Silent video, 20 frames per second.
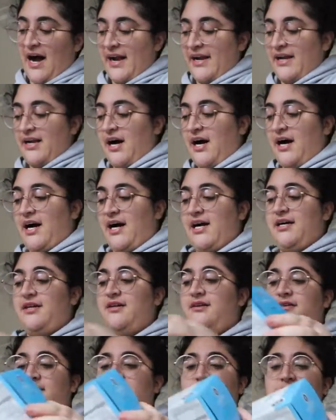I got
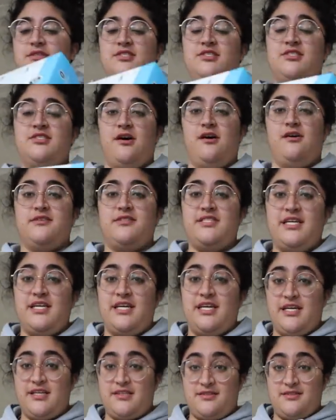
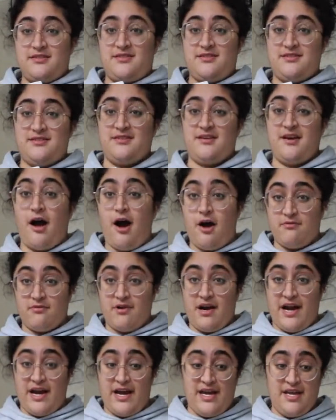saltines. All
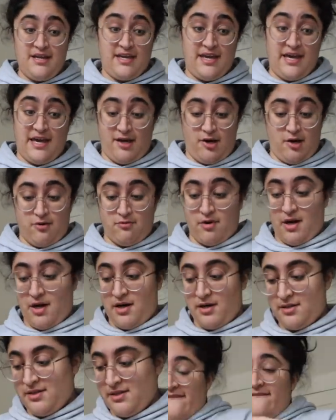right, can't go
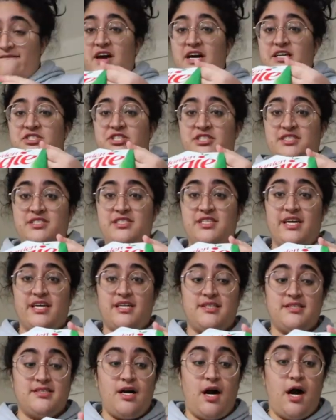wrong. Veggie
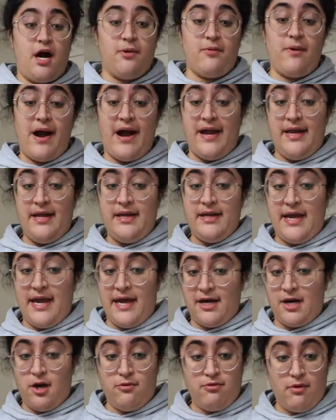sticks, all right,
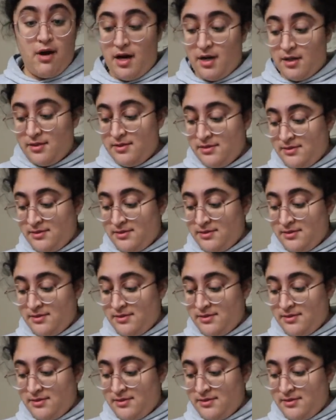can't go wrong.